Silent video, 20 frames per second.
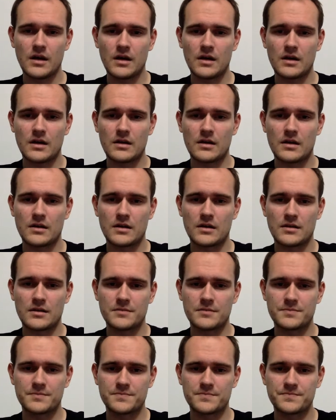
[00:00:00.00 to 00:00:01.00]

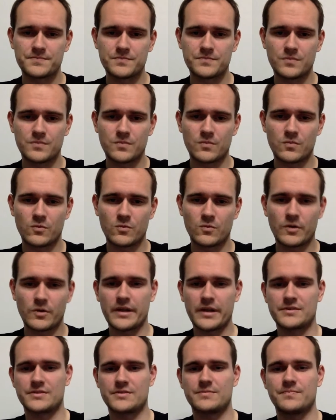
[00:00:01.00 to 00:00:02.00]
What
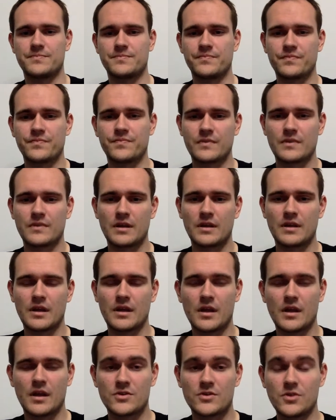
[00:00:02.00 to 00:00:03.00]
else?
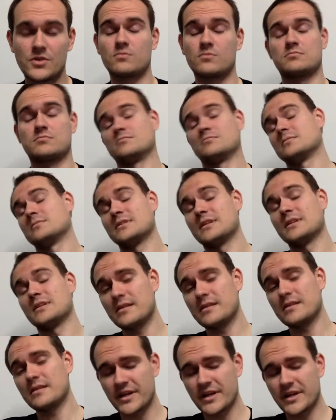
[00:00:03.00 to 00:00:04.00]
So
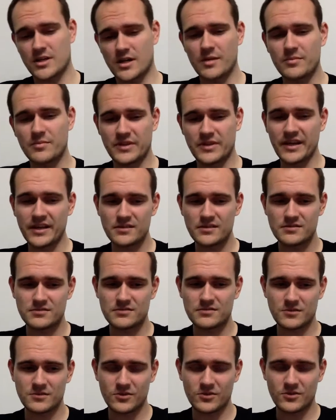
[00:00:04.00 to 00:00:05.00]
another major update,
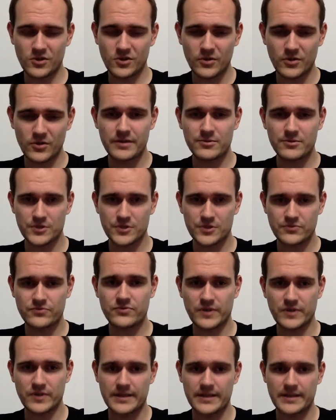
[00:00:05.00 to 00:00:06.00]
although it
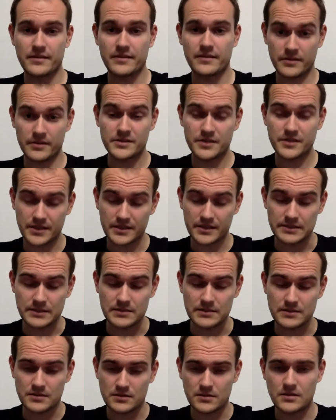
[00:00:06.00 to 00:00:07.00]
was Friday the
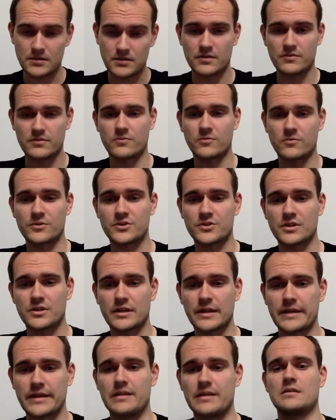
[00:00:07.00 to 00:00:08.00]
13th,
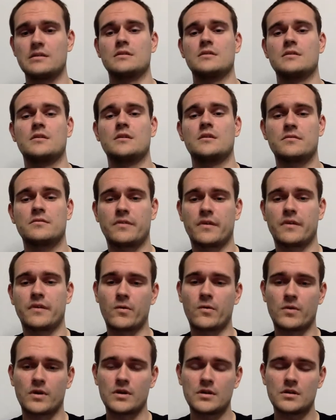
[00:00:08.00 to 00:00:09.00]
unfortunately for
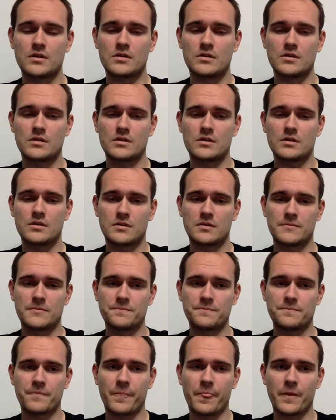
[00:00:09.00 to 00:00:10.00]
everyone,
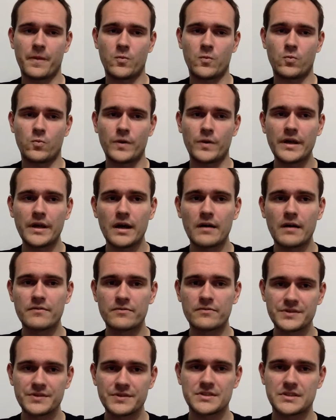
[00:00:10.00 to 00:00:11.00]
we
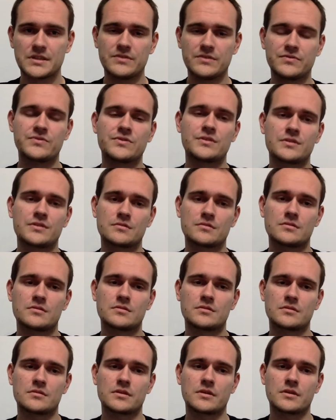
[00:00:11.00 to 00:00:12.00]
have received
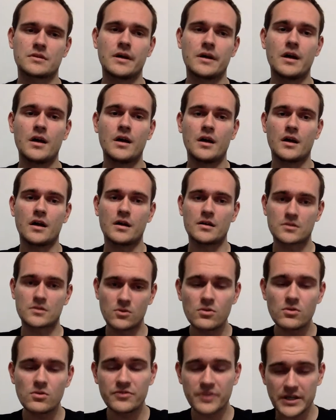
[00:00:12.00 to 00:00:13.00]
a
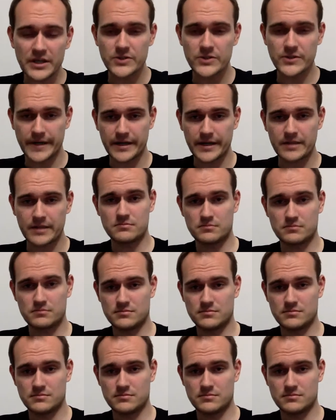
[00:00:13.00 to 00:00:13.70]
Google featuring